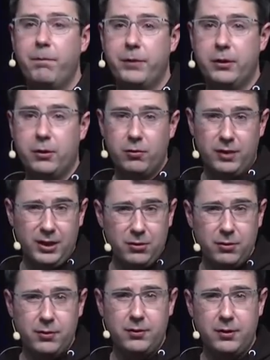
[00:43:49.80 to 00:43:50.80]
that goes
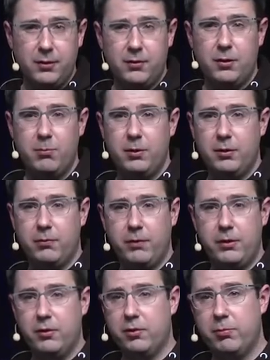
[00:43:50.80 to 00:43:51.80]
into the system is
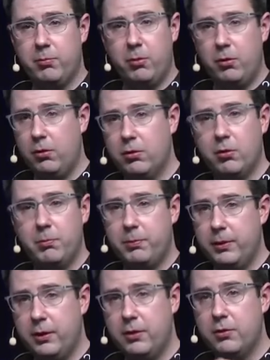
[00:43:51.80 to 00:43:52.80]
very small
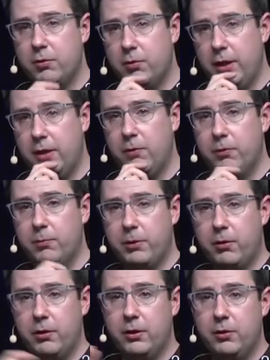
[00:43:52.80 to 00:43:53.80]
compared to any of the
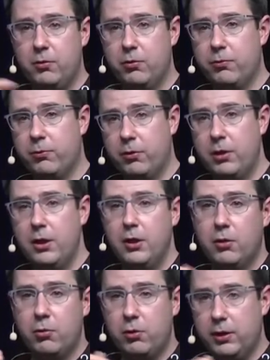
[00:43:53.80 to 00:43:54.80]
power that you use for
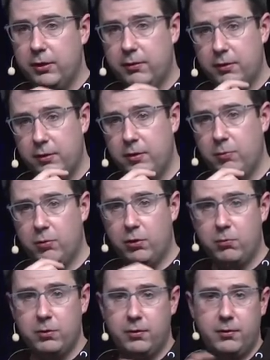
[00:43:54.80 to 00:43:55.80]
cooling the system.
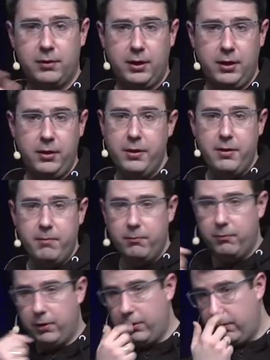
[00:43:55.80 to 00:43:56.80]
So I would say
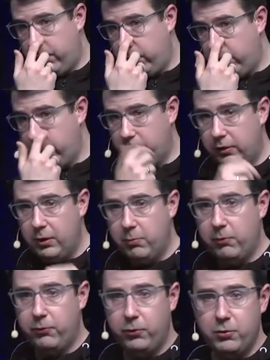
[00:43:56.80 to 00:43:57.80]
uh, for the
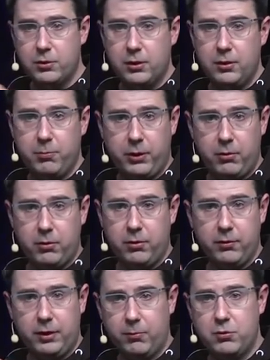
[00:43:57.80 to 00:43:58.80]
foreseeable future, the power
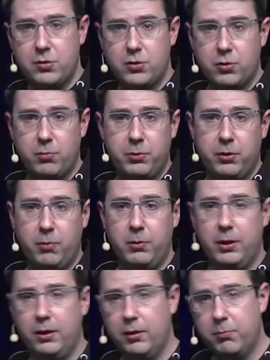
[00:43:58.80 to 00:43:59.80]
consumption should be
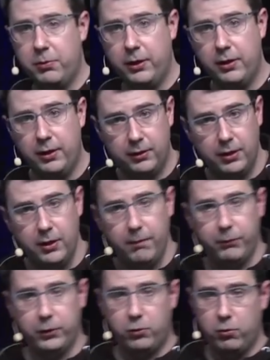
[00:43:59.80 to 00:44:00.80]
dominated by like
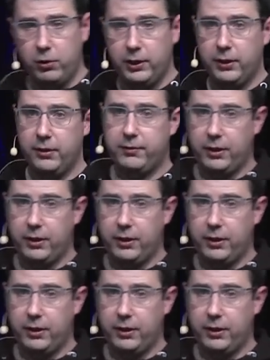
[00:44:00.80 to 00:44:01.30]
the cooling and the